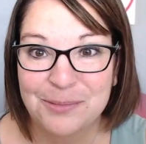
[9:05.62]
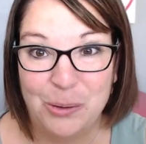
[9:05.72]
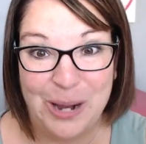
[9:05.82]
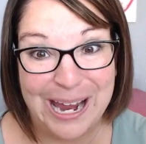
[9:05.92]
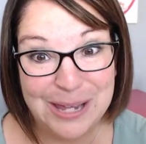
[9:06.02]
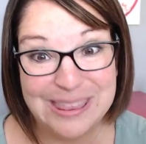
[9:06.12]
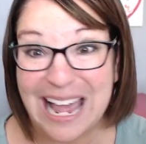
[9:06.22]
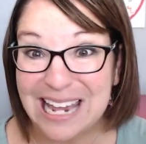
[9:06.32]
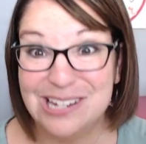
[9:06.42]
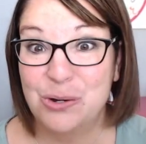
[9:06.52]
Okay,
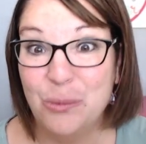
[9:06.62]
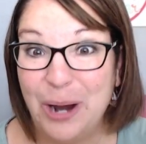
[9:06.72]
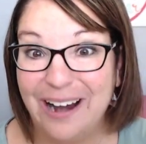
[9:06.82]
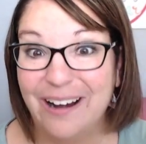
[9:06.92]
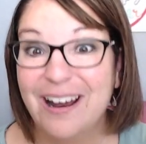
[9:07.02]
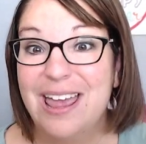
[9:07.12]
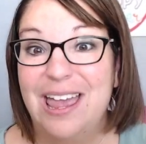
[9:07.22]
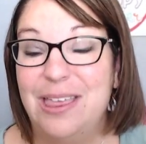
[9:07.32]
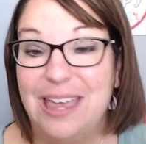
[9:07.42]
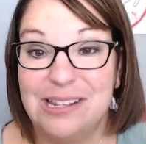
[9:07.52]
that is where,
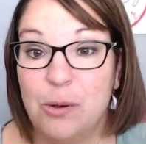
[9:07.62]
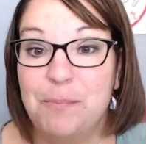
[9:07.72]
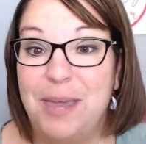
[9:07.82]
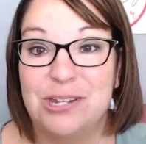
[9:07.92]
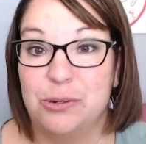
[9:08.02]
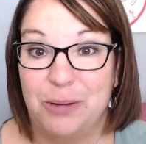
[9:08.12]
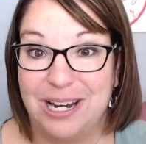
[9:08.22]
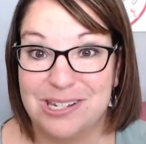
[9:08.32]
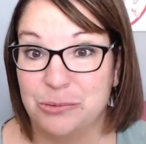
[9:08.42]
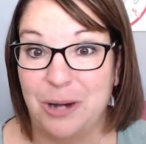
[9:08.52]
that's what makes or
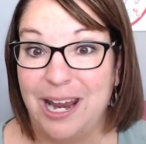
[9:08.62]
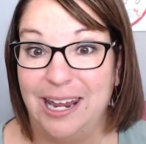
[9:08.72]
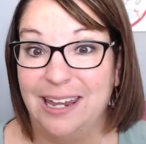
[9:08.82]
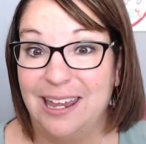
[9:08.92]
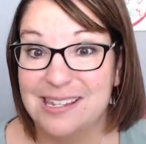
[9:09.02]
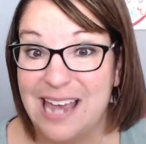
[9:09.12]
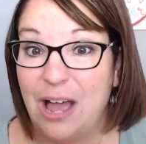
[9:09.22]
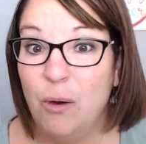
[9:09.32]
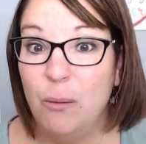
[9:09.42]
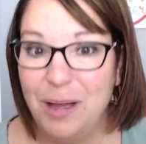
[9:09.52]
breaks the writing, is
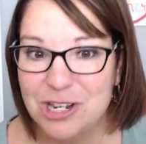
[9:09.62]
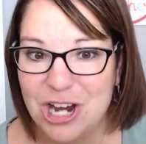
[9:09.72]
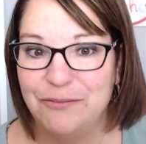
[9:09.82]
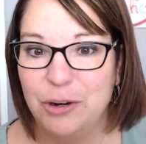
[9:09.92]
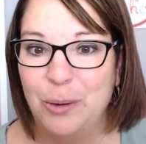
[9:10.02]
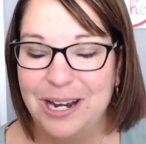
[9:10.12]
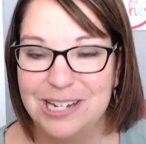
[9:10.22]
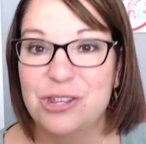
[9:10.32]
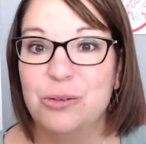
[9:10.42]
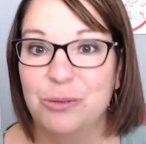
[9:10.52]
how much effort went
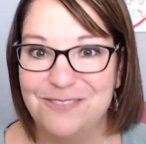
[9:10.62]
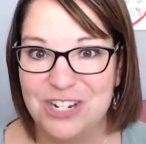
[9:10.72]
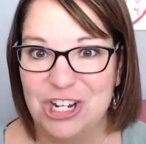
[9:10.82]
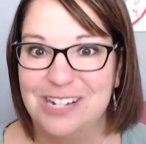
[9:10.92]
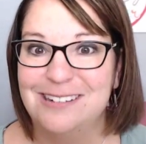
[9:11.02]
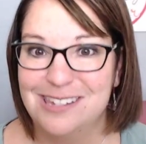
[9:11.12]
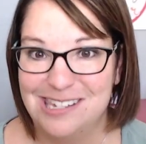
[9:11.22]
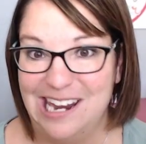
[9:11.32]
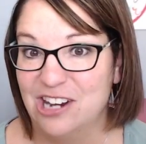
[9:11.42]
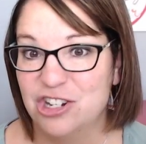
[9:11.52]
into the revision
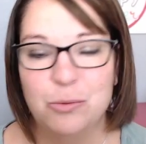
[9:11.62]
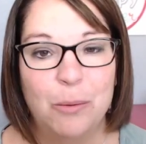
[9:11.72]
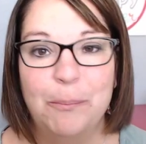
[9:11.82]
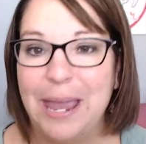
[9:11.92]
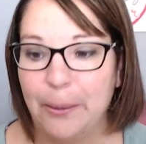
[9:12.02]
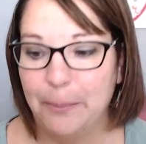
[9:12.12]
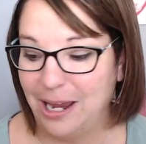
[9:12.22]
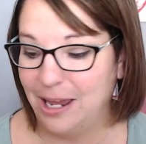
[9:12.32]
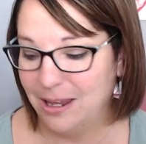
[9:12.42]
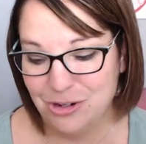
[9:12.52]
stage. It will make or
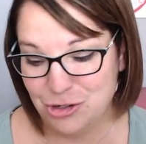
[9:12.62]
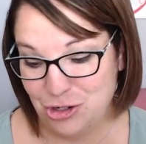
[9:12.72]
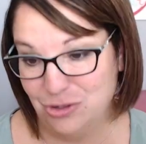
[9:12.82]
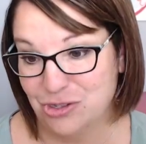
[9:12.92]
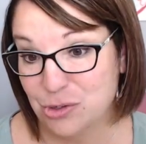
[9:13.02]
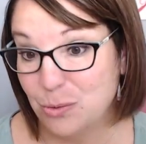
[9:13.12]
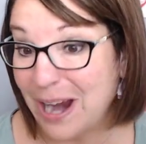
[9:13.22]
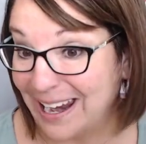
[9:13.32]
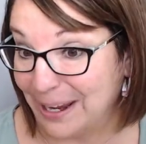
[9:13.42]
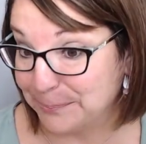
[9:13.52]
break your students'
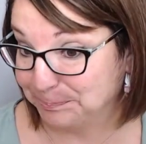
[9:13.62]
writing.